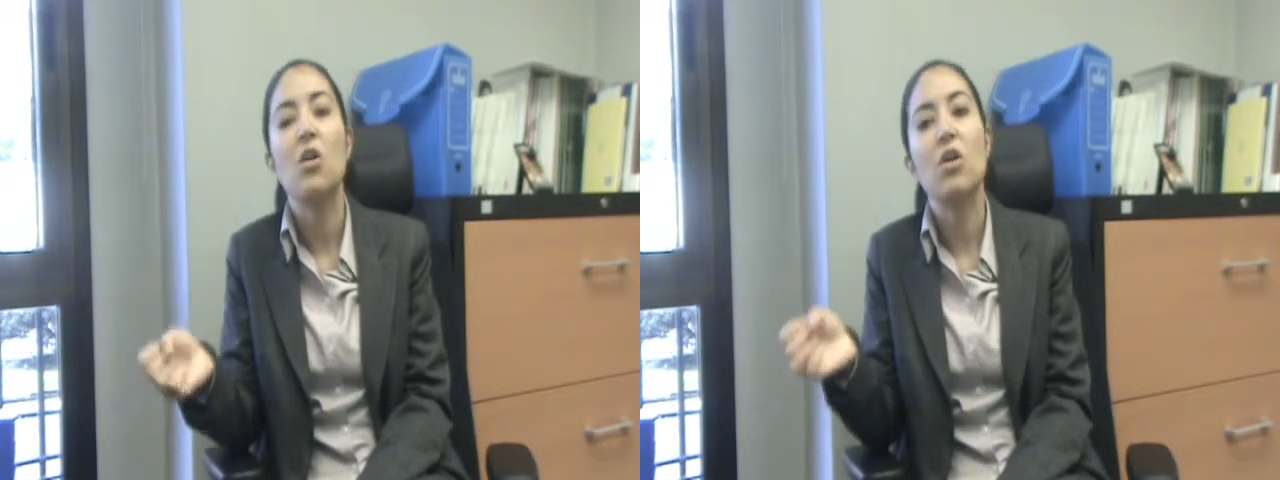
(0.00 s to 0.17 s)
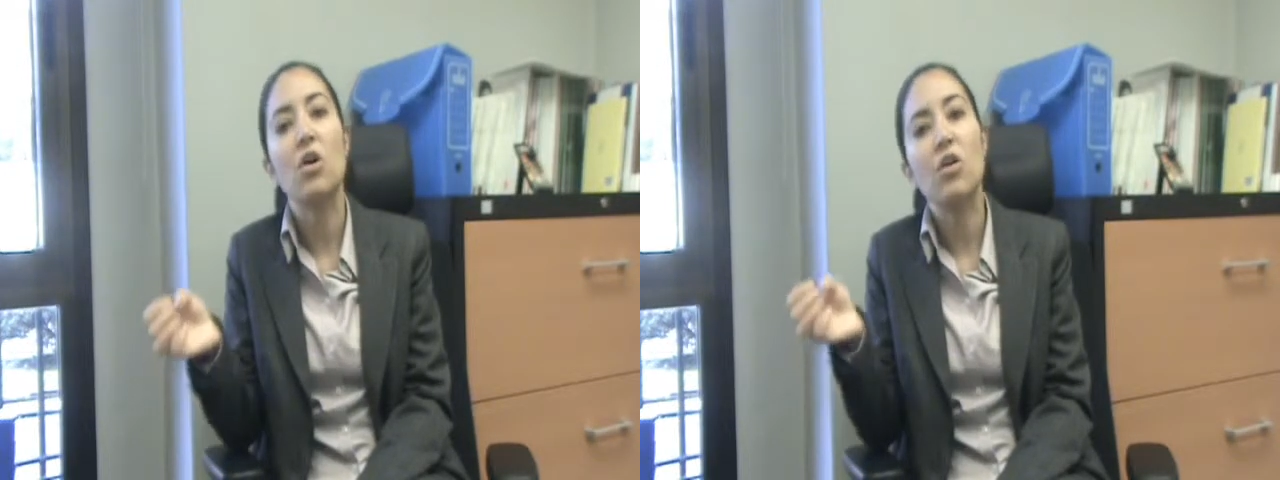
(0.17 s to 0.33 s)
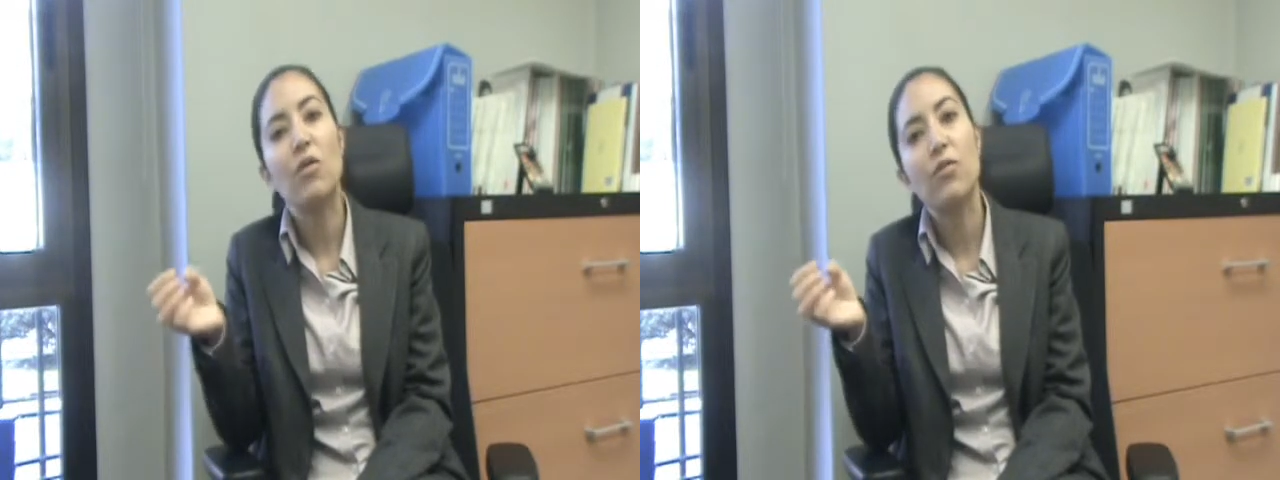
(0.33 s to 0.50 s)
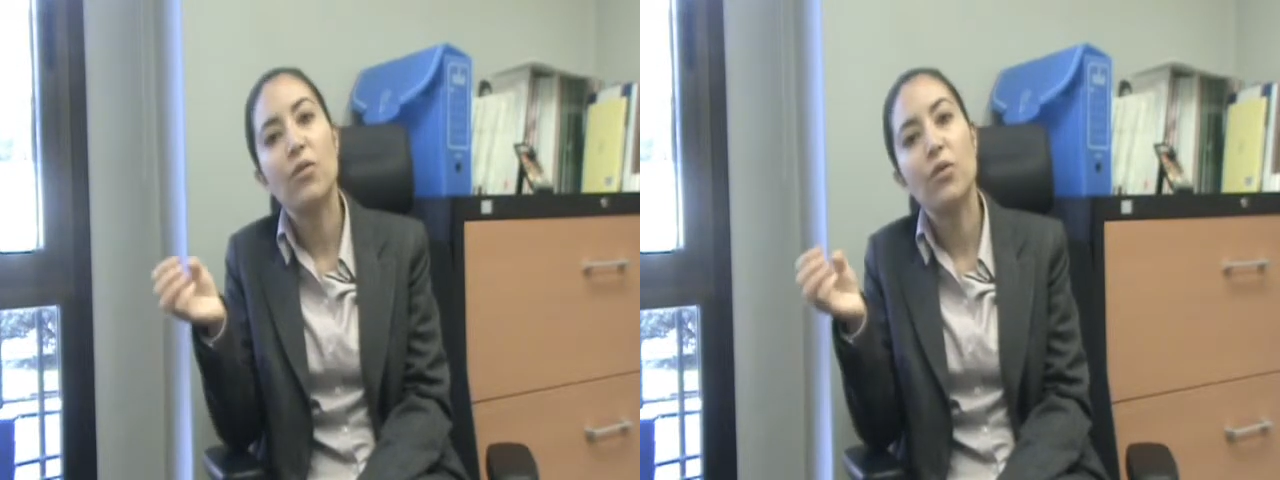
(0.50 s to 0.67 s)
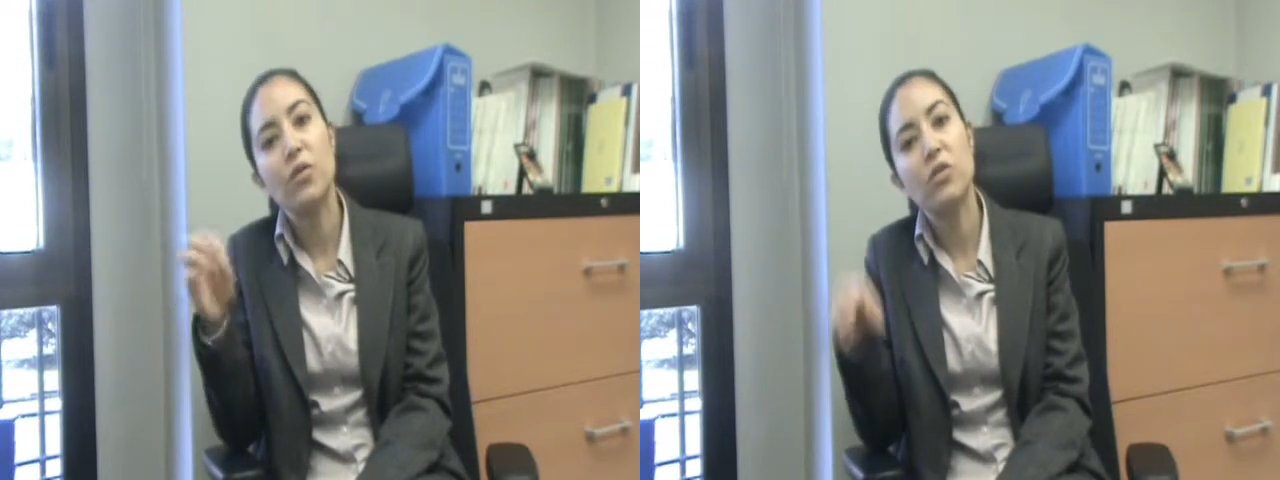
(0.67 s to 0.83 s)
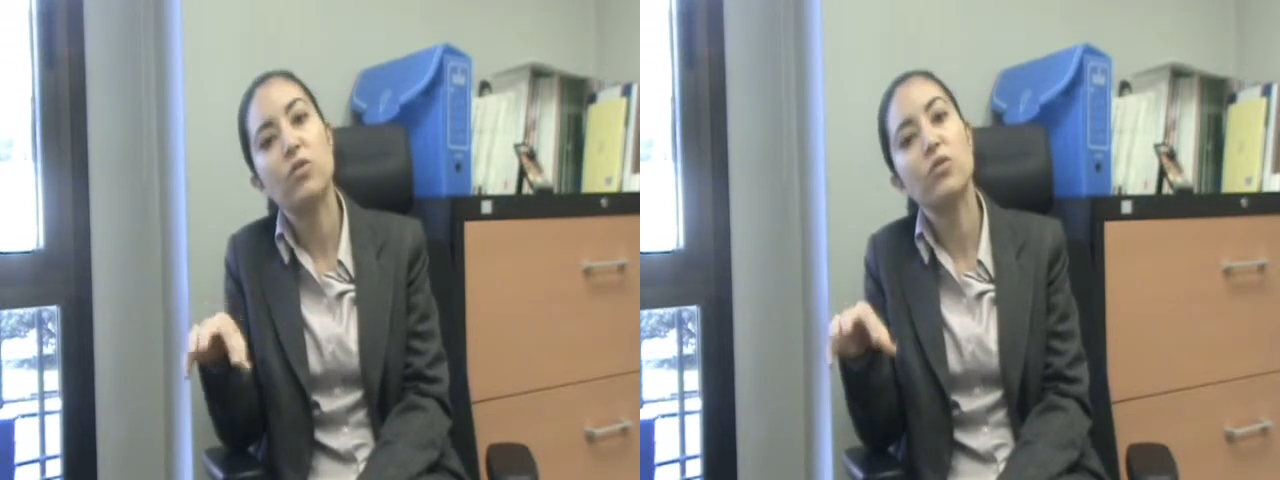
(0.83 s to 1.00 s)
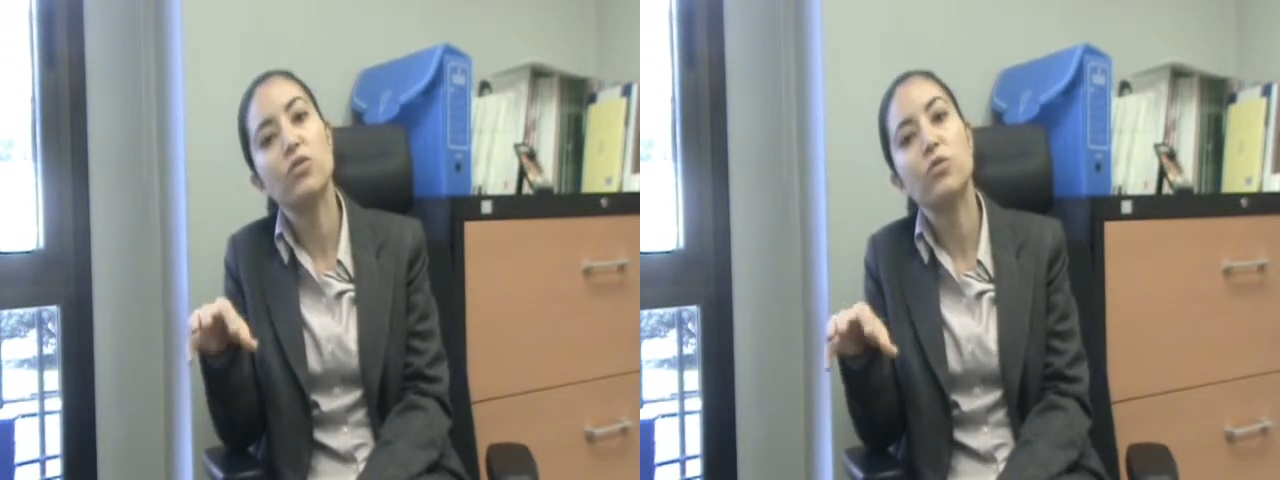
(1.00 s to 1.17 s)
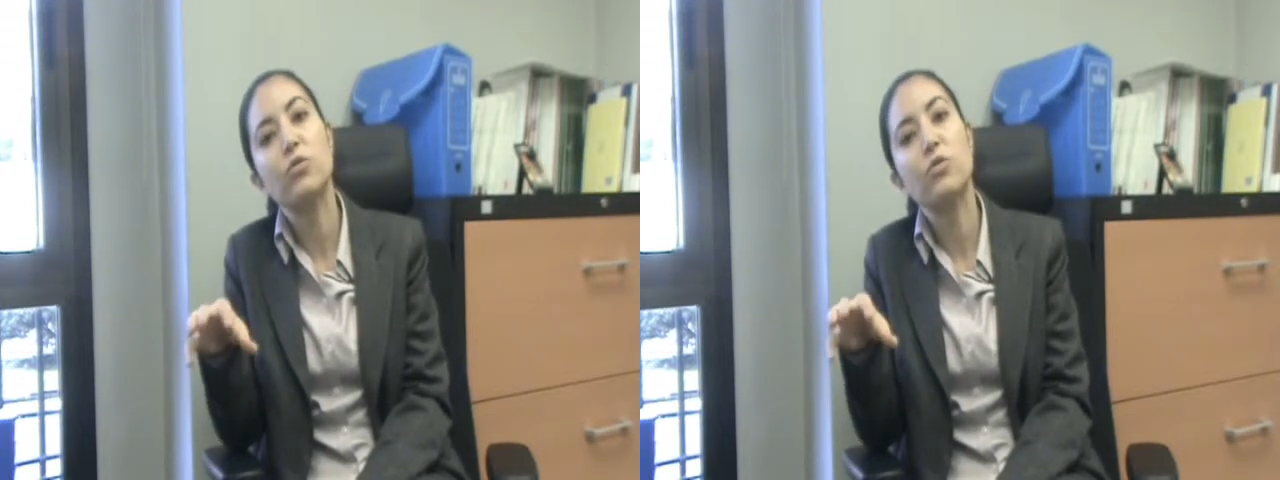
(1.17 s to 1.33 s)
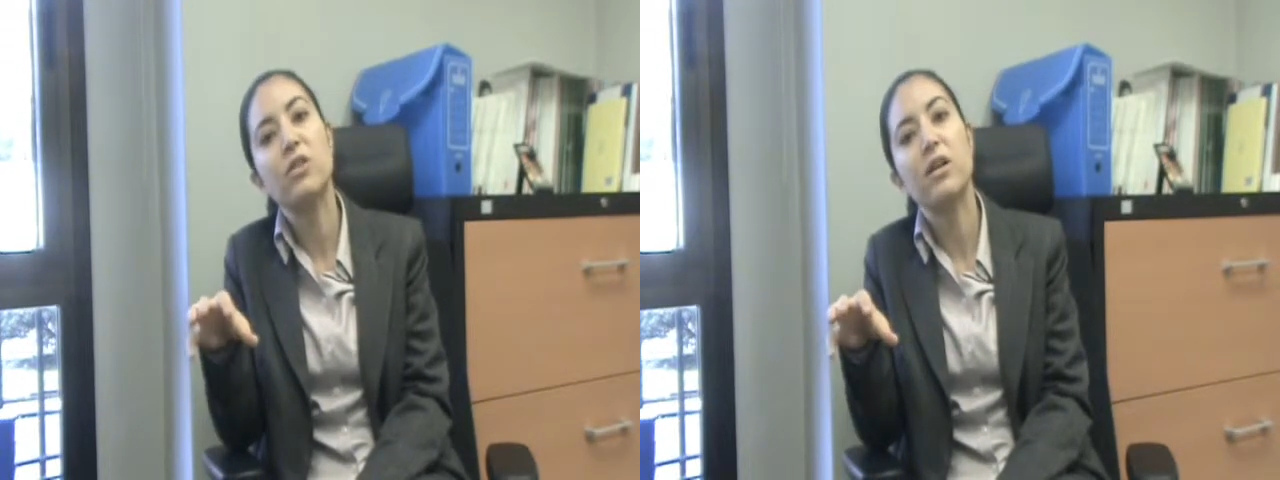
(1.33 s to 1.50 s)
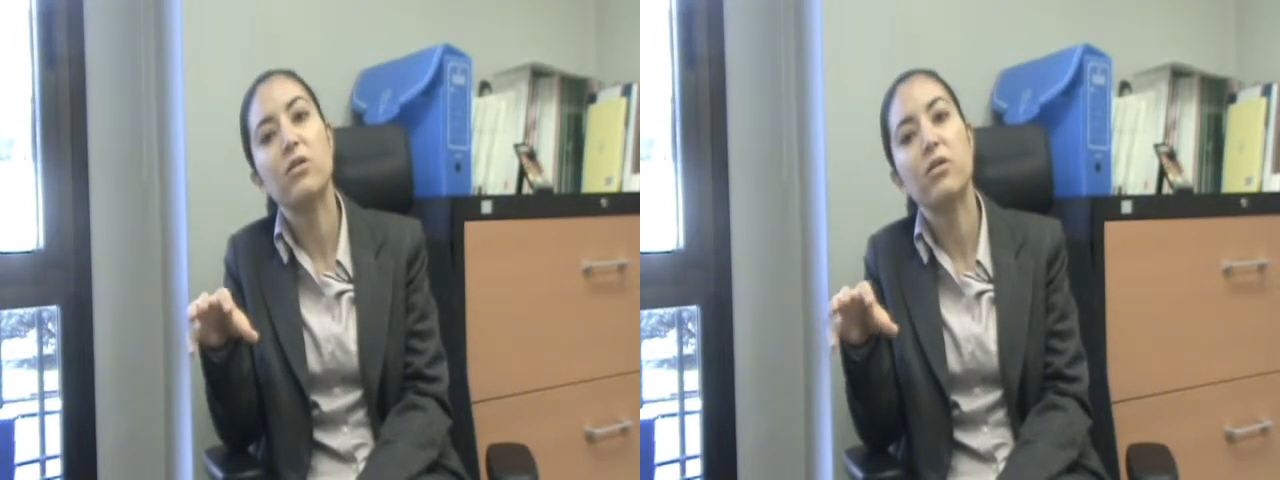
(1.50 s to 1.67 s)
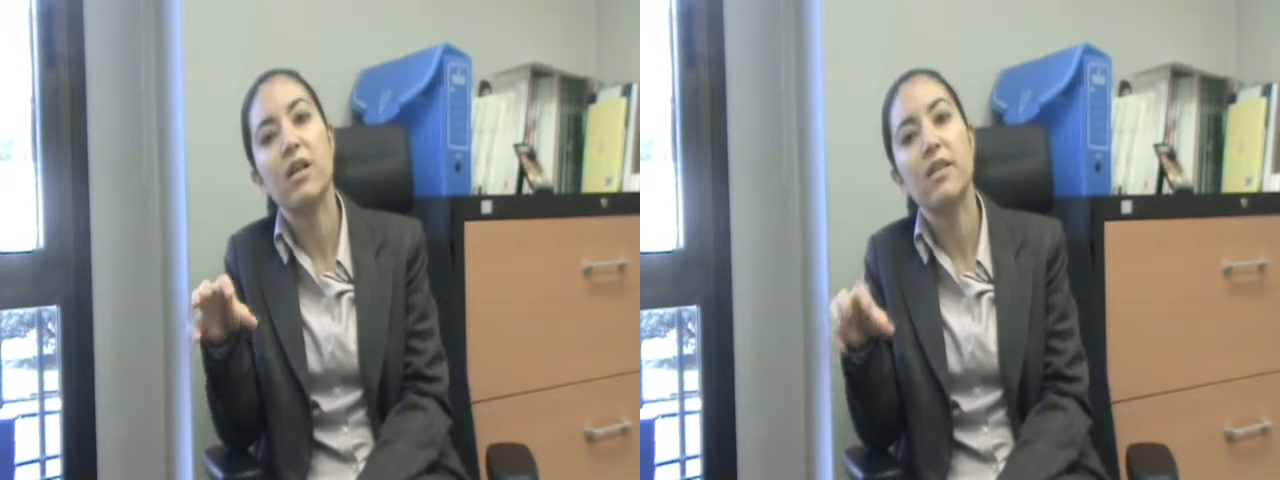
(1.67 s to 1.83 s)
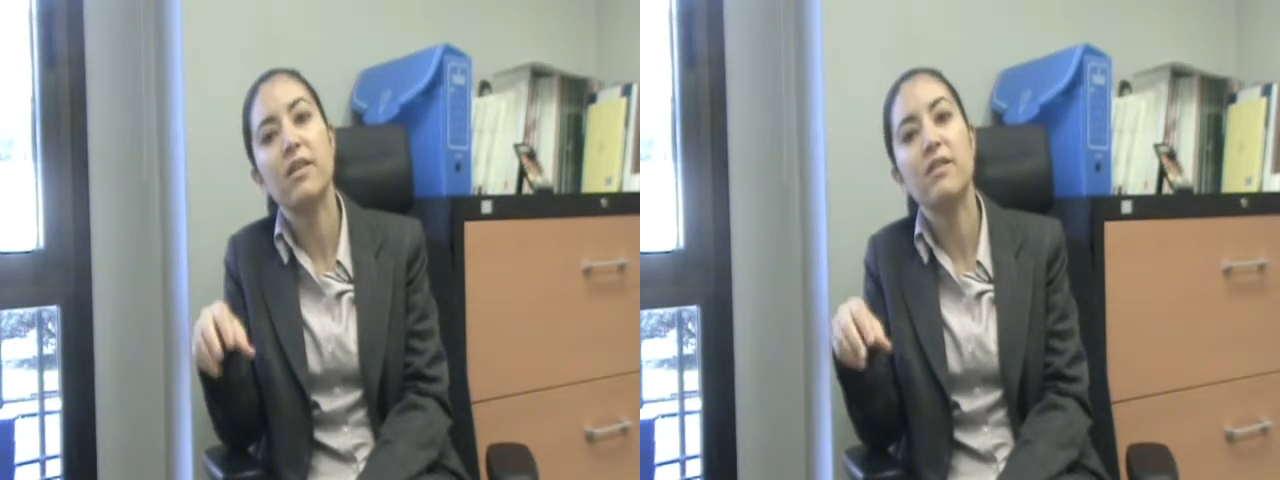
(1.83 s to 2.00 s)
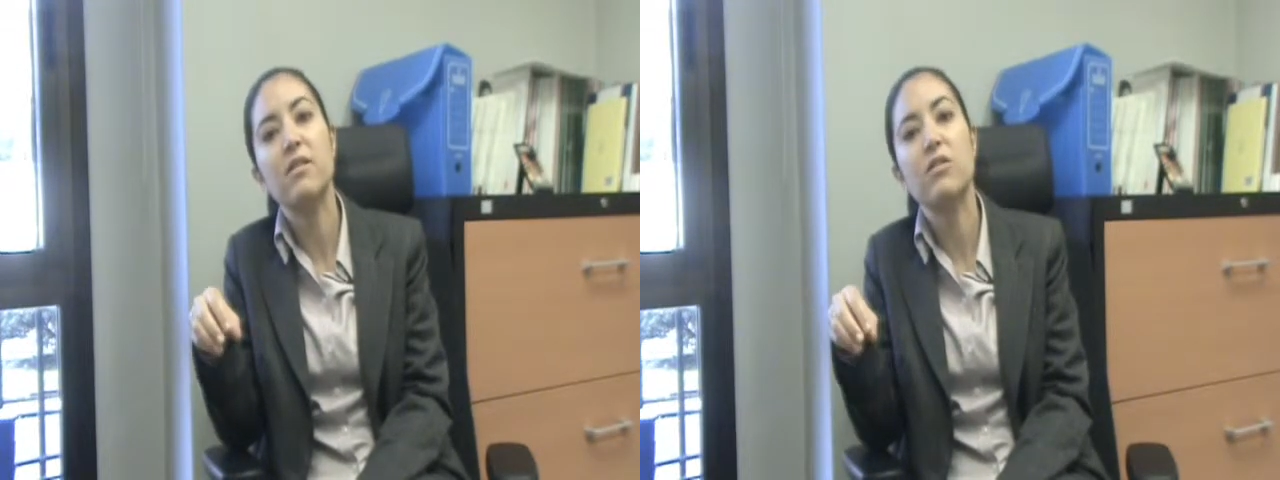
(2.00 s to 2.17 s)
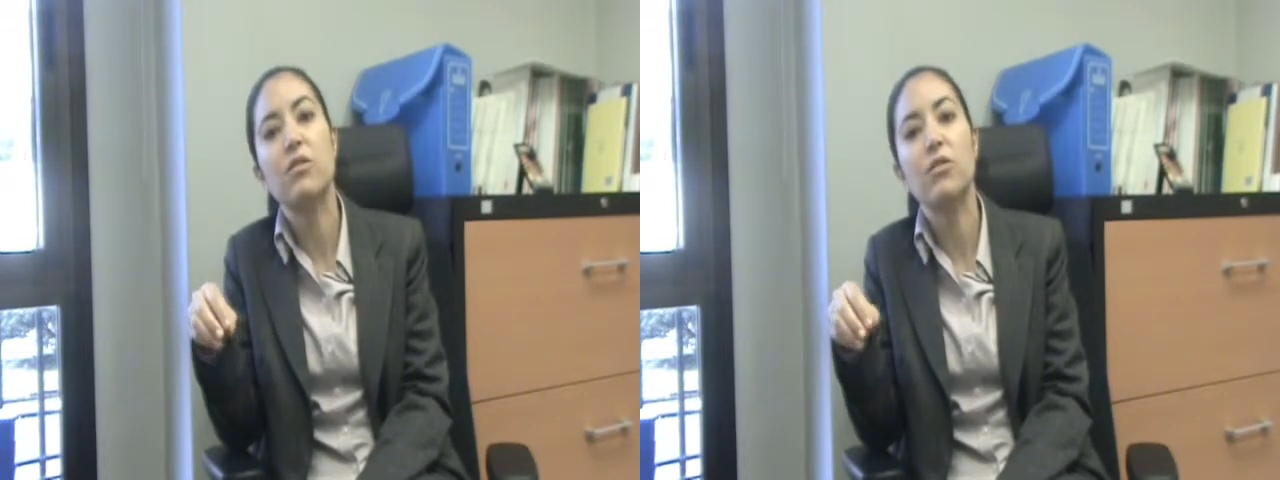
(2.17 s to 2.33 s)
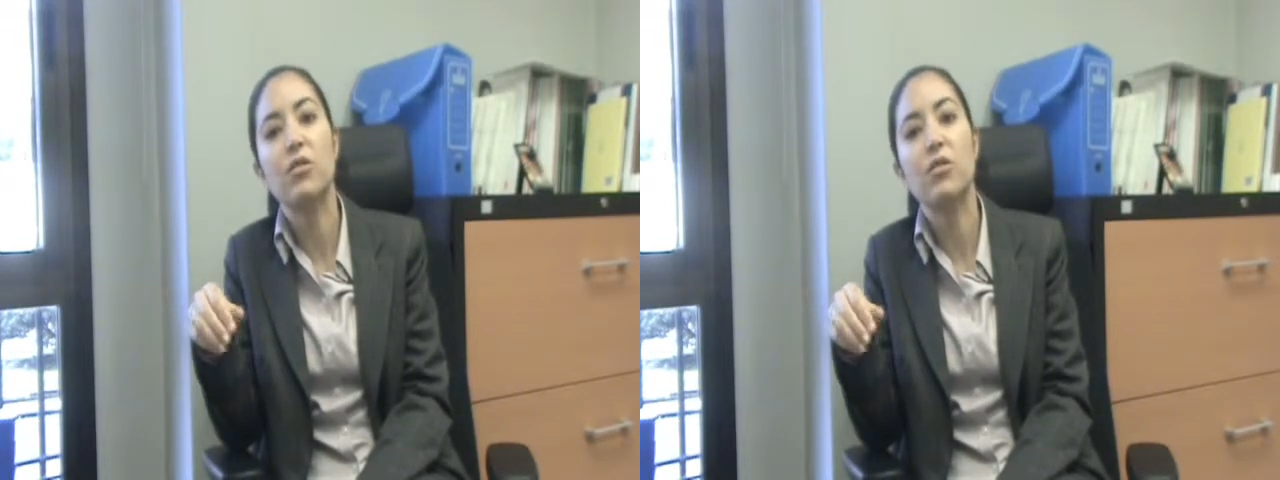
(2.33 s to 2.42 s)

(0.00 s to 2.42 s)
A lot of researchers will tell you that this is the